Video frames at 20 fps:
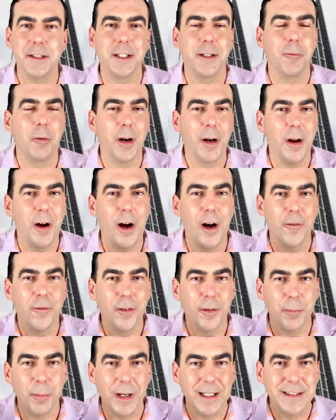They want to
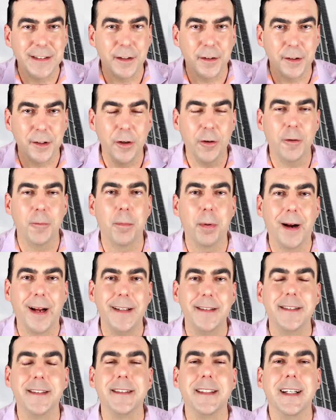offer much lower
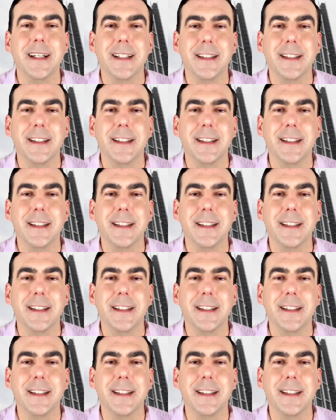prices,